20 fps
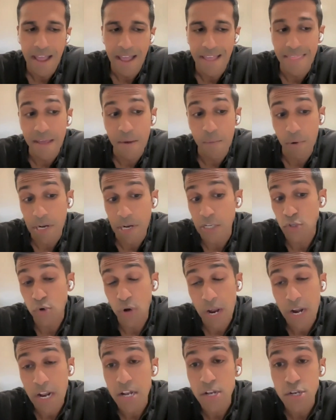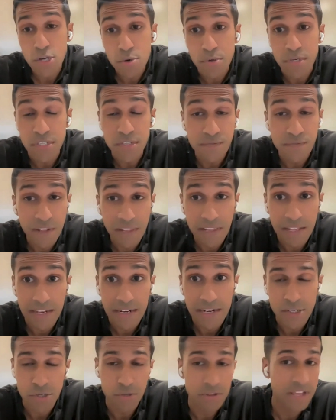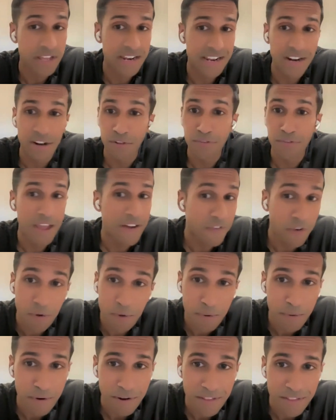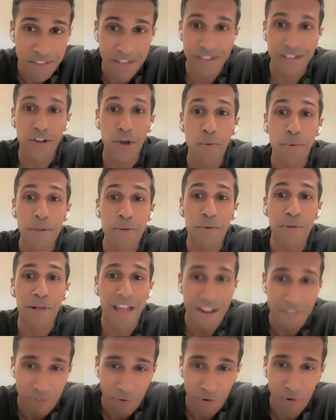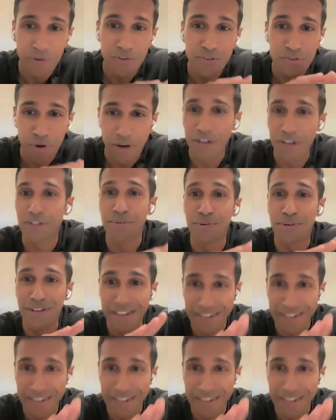And then what I try to do is fill it so that it'll never, like, nobody will ever try to do